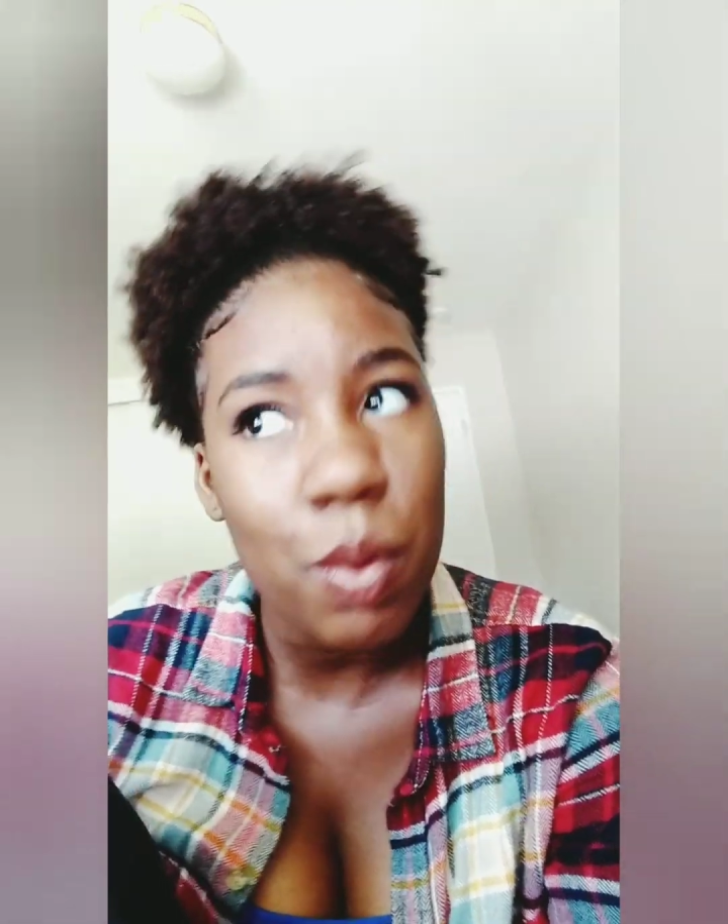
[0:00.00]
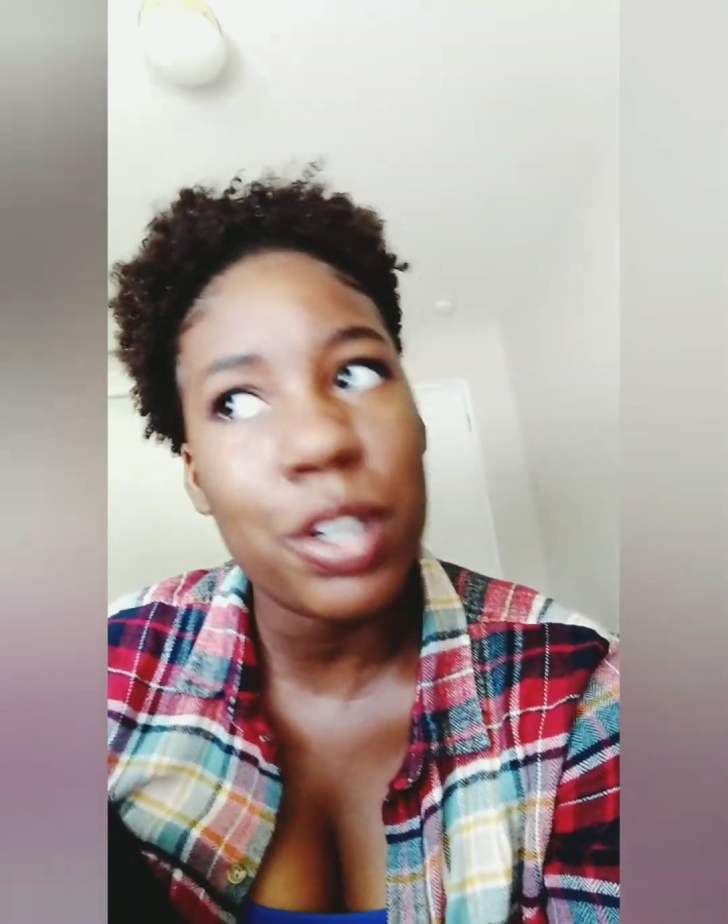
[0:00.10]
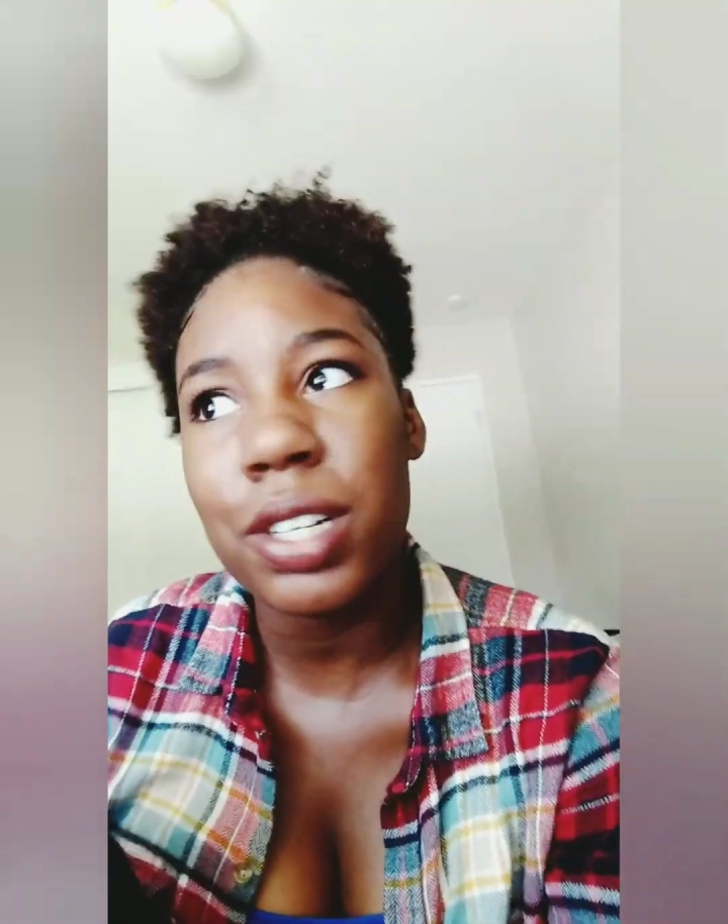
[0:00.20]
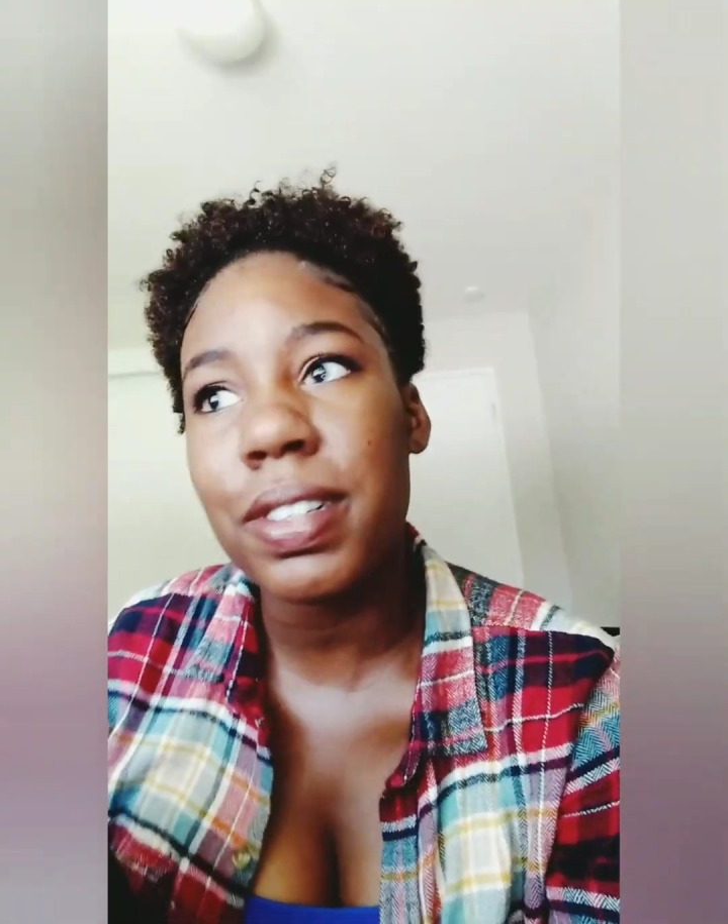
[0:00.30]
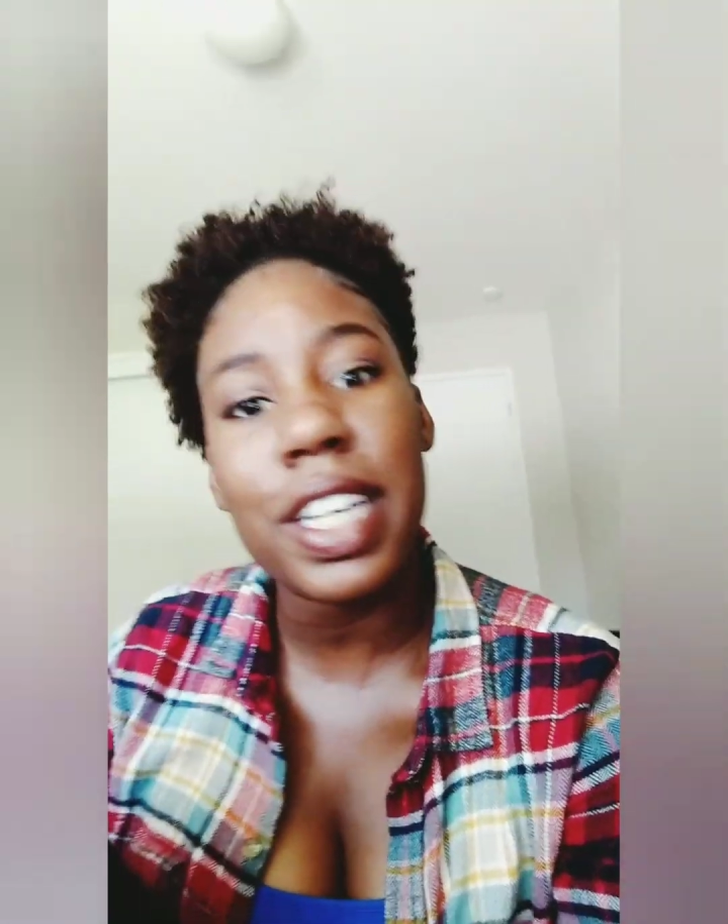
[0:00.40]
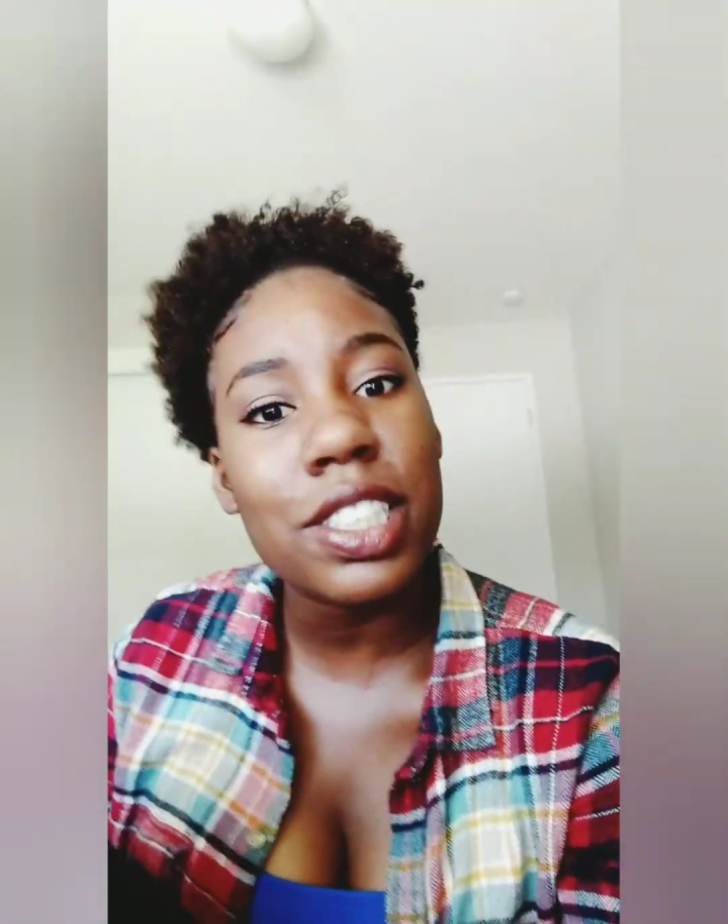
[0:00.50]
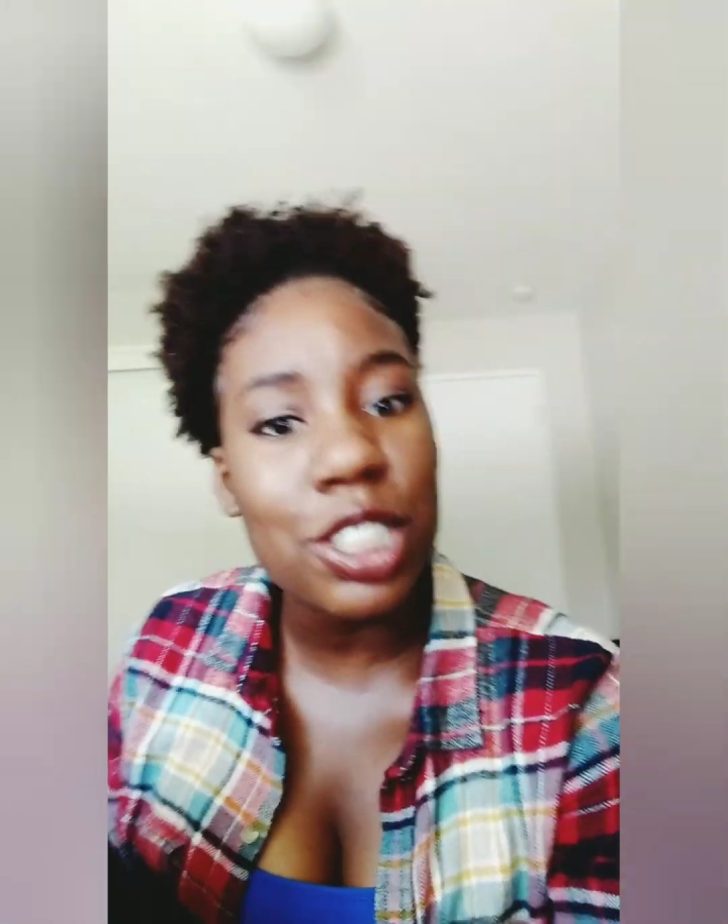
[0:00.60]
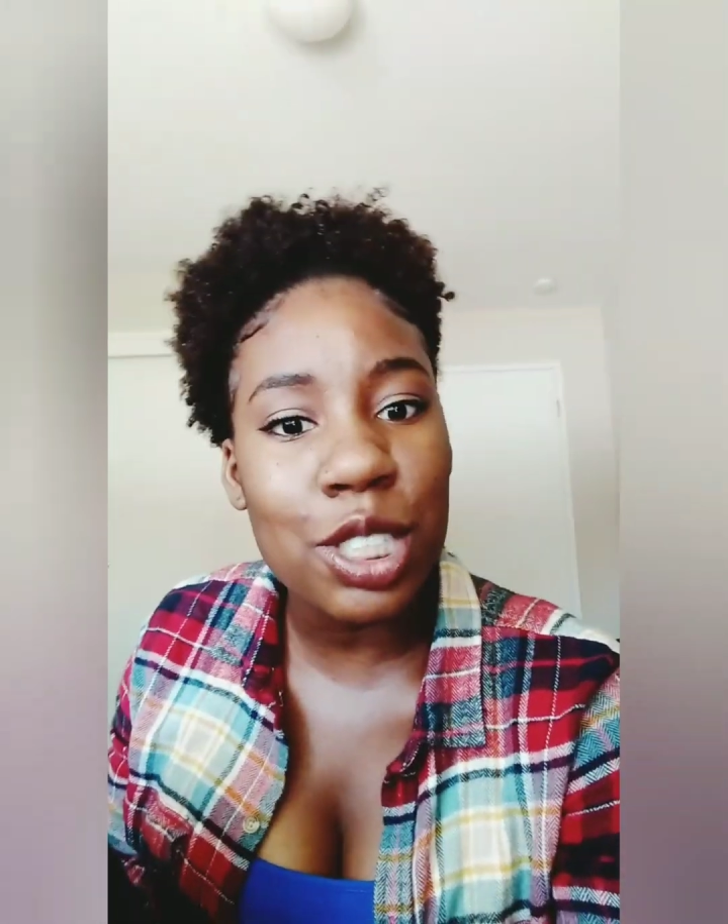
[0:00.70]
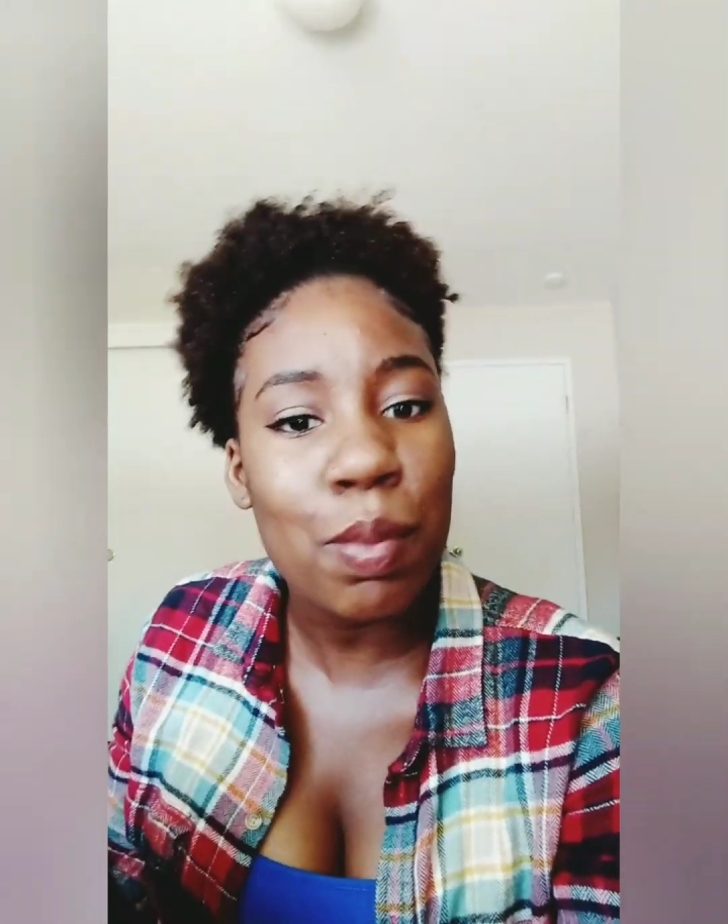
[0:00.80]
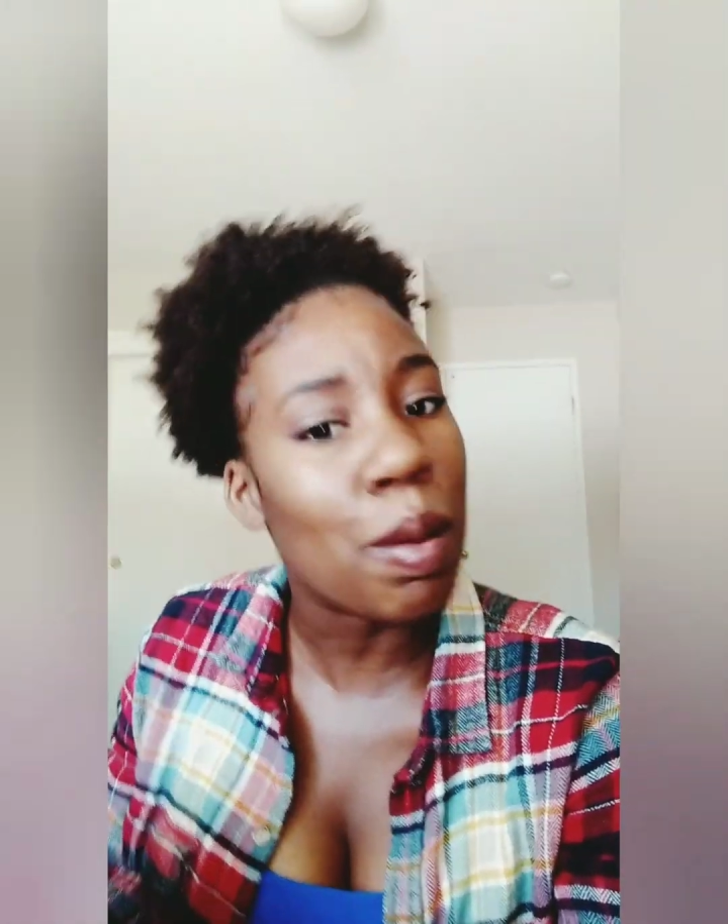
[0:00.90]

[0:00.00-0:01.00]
Well, in your relationship,